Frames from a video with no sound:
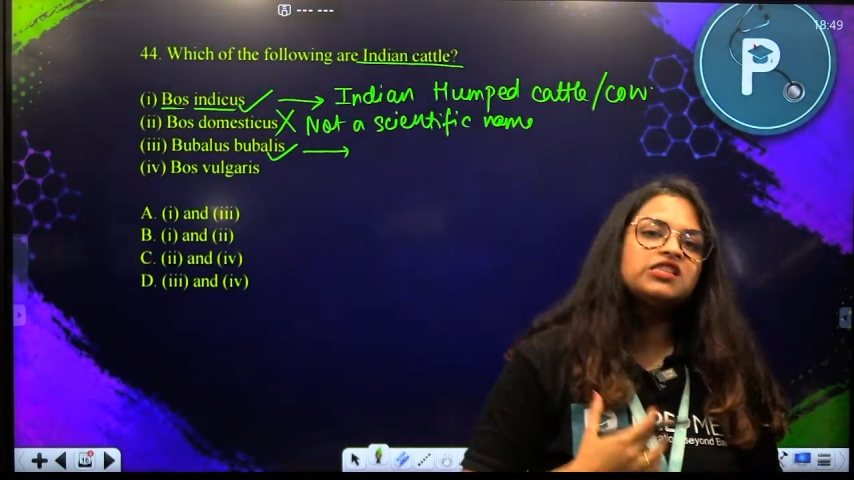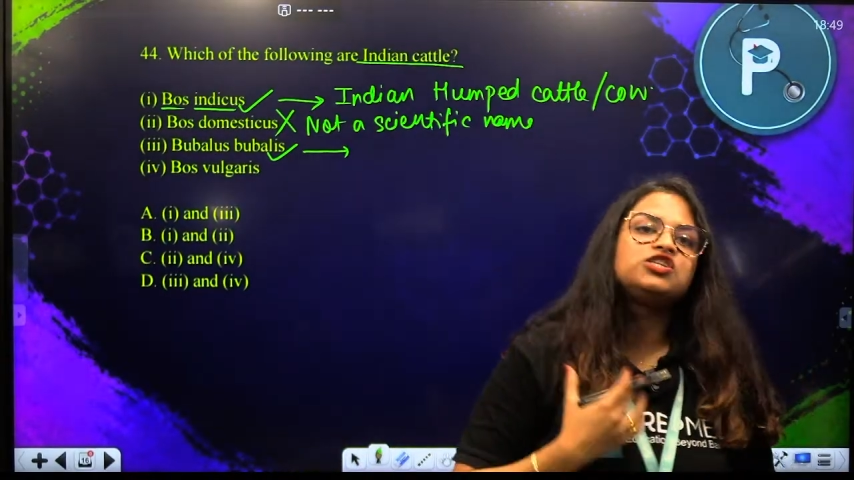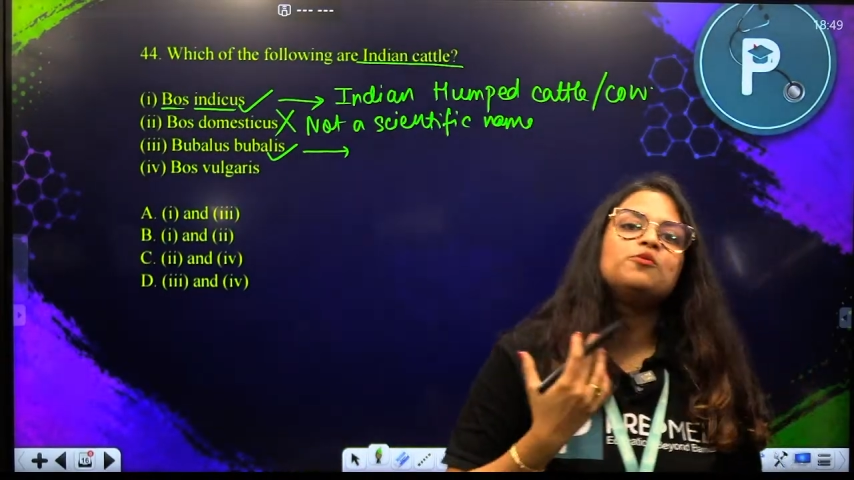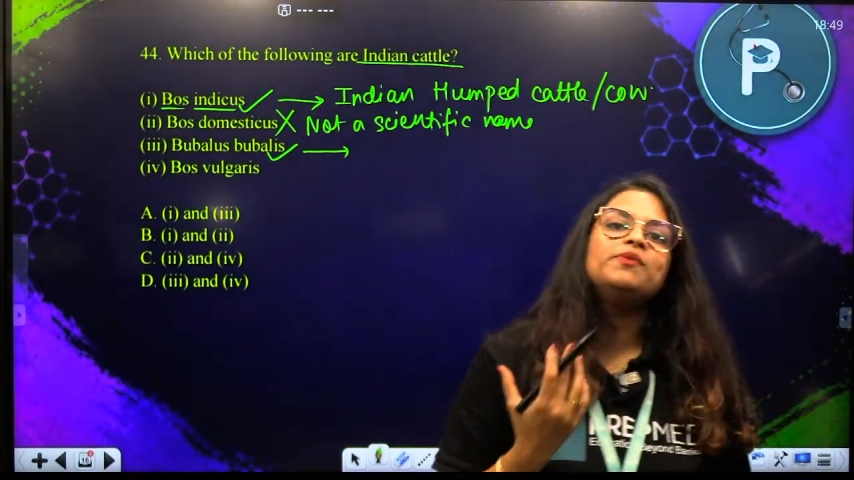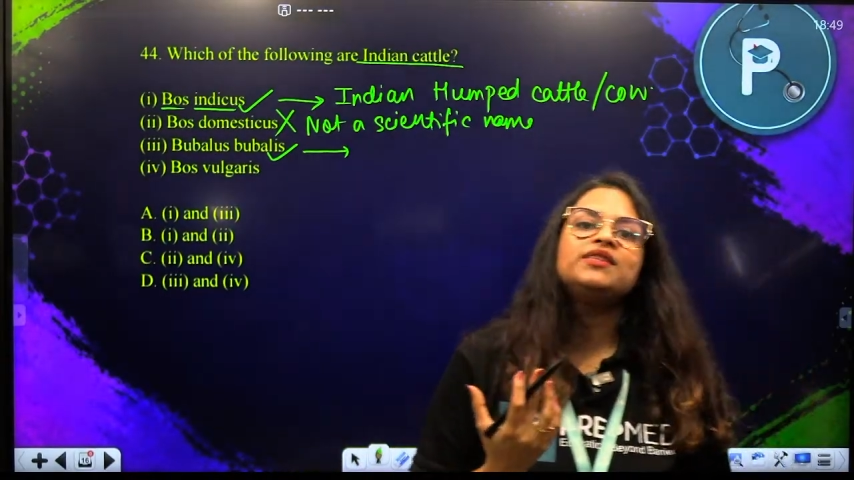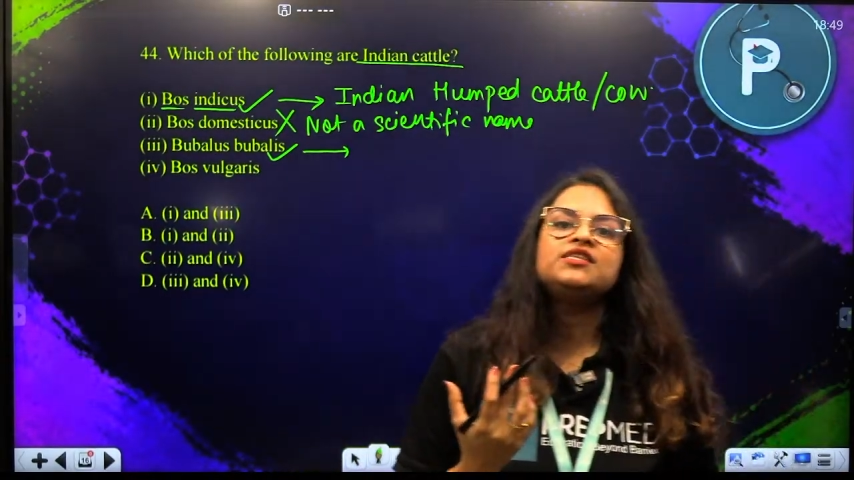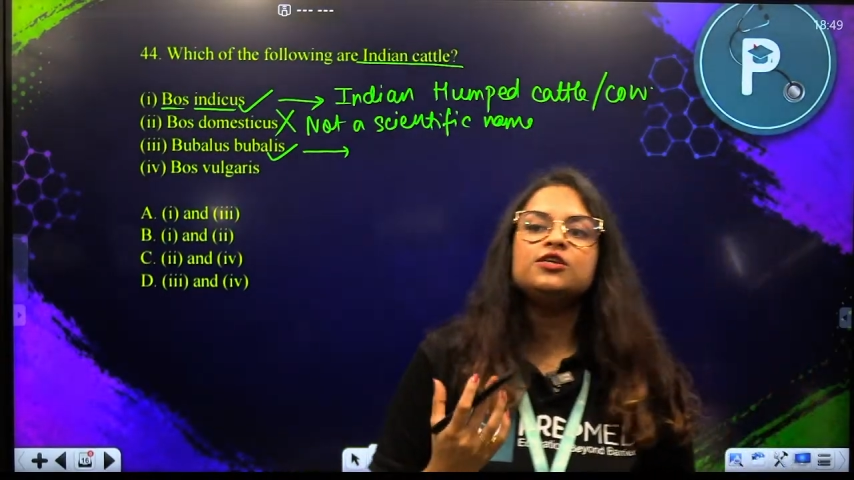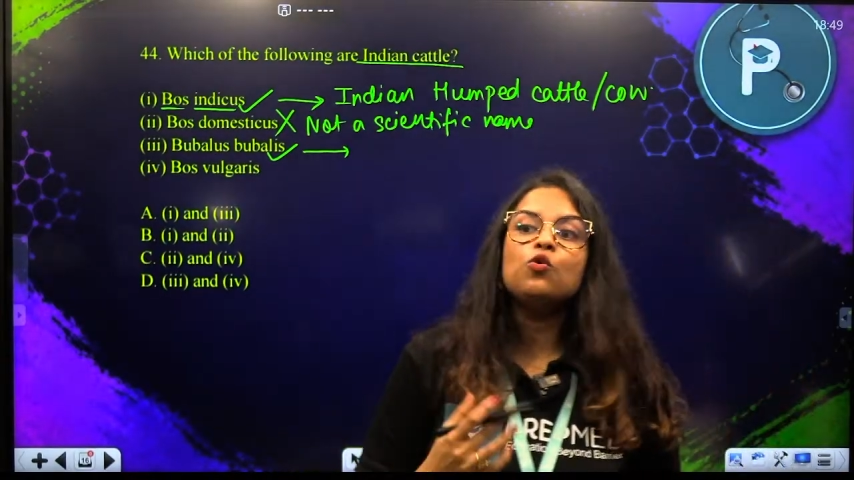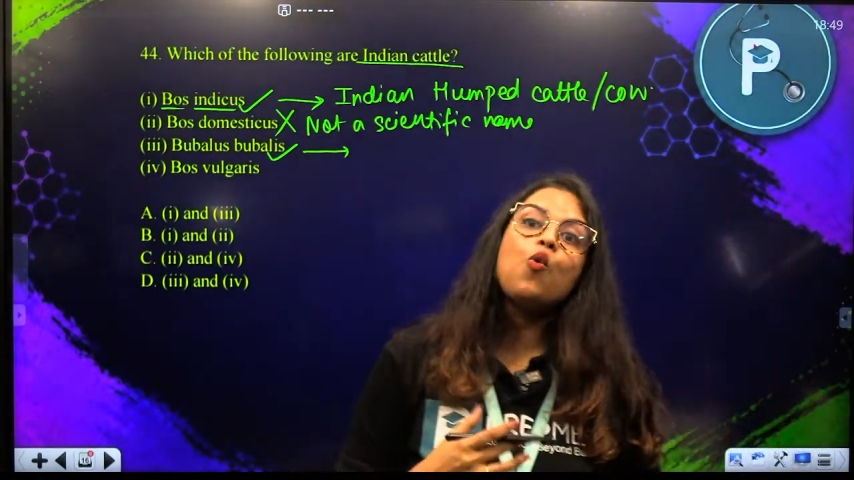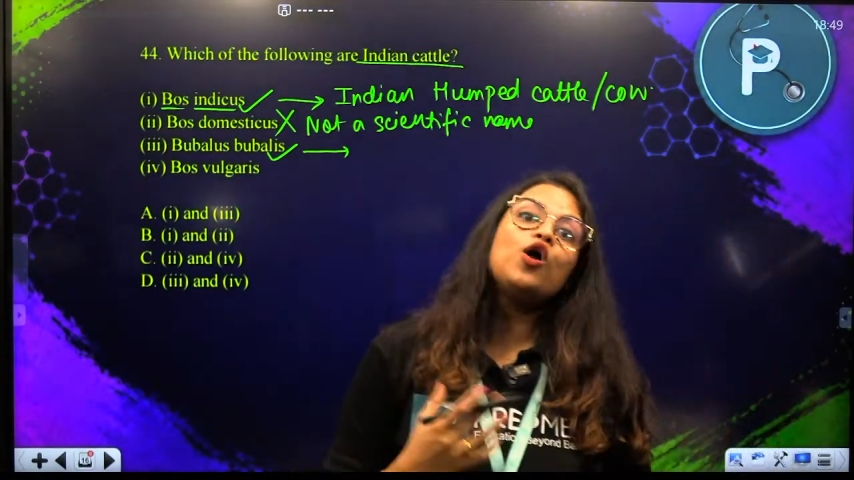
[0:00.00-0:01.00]
domestic
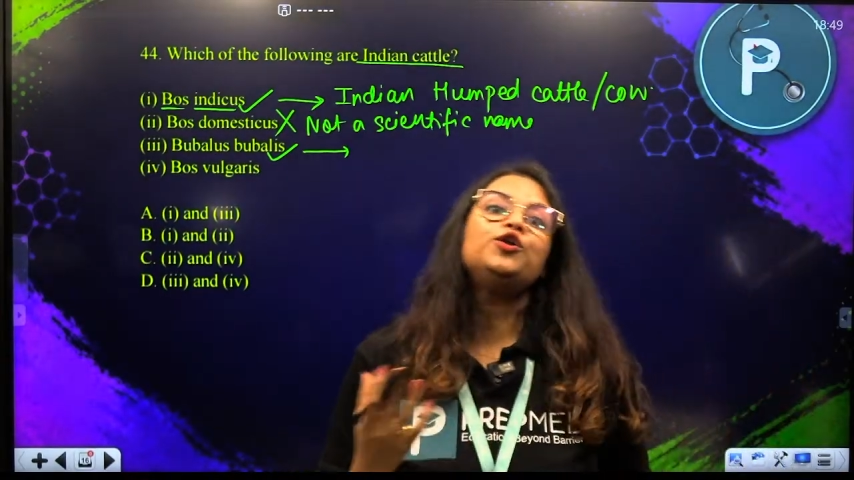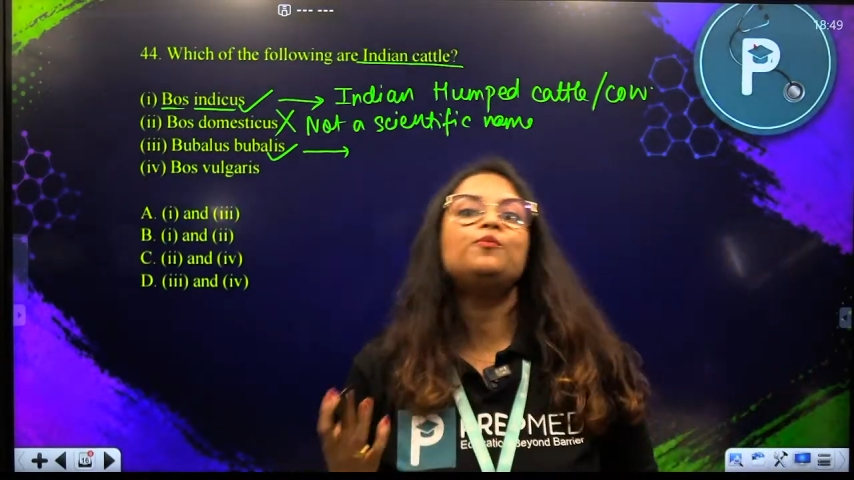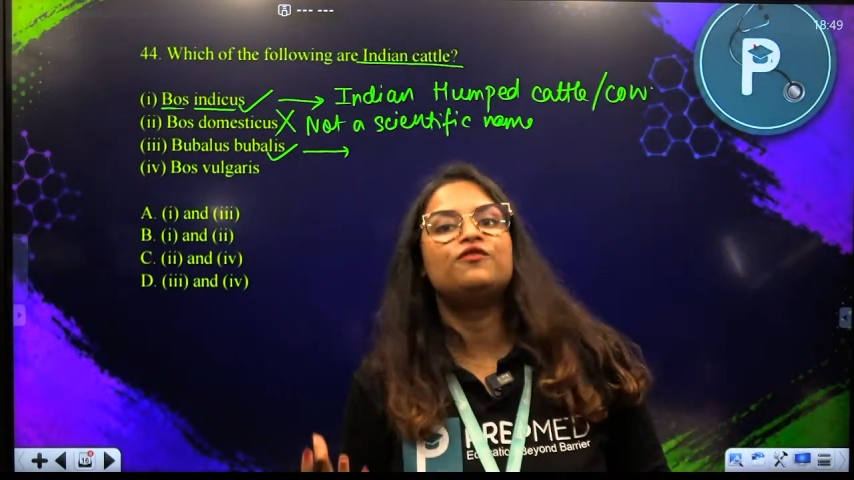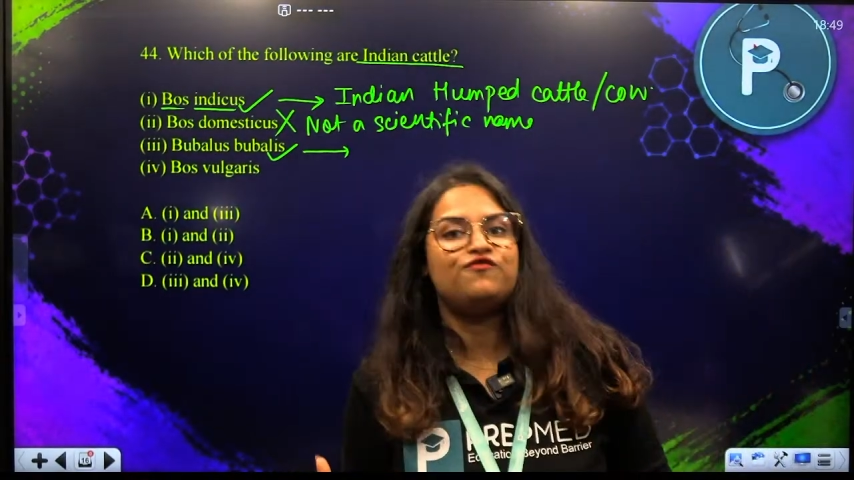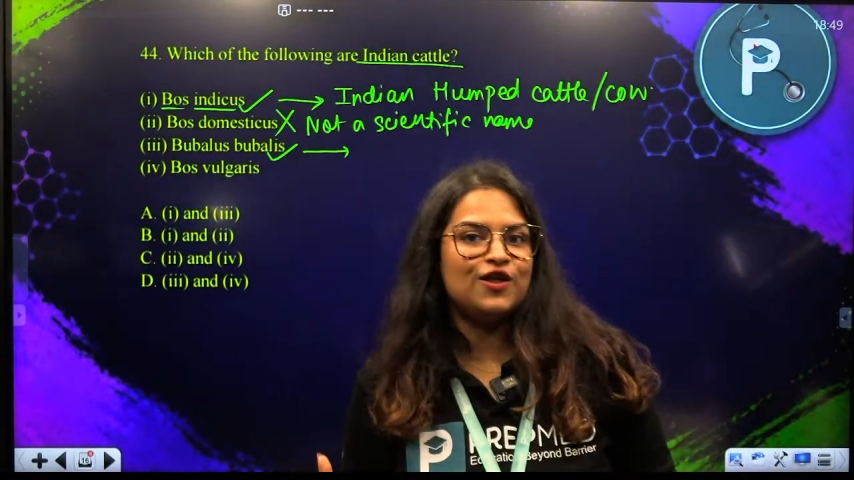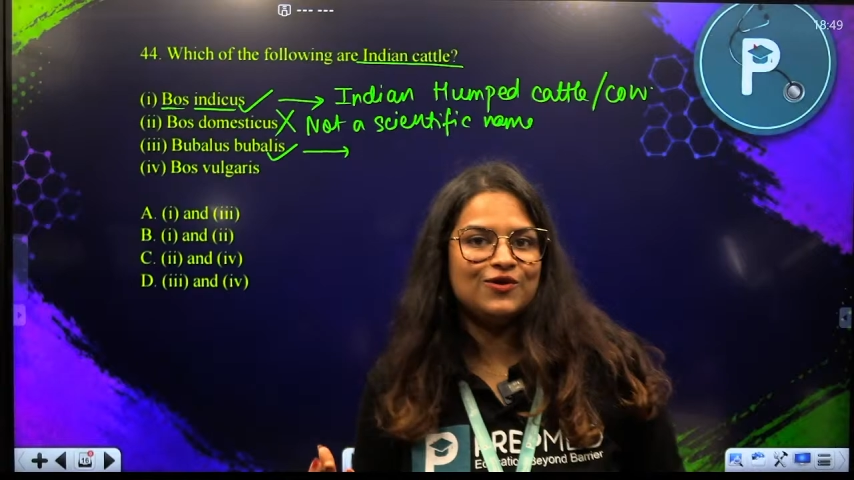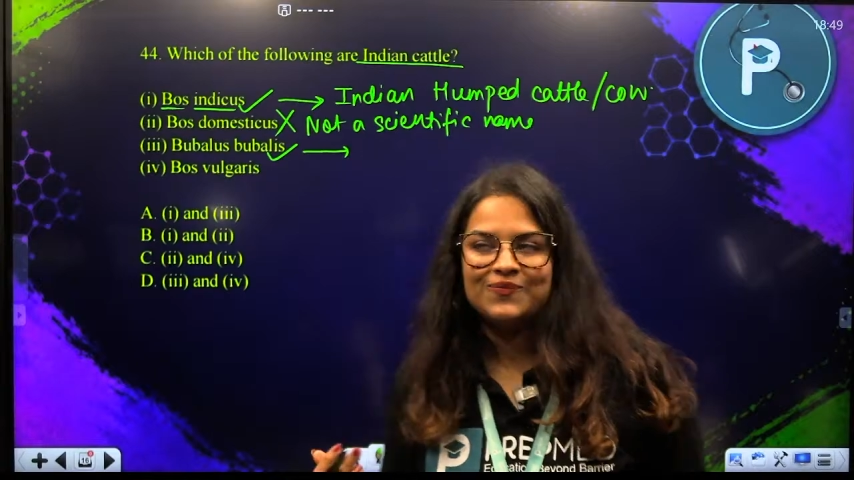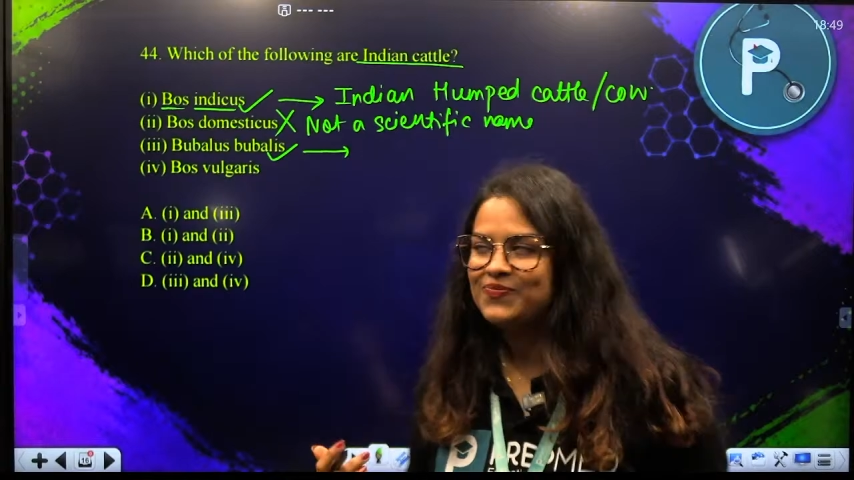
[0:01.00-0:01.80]
water buffalo.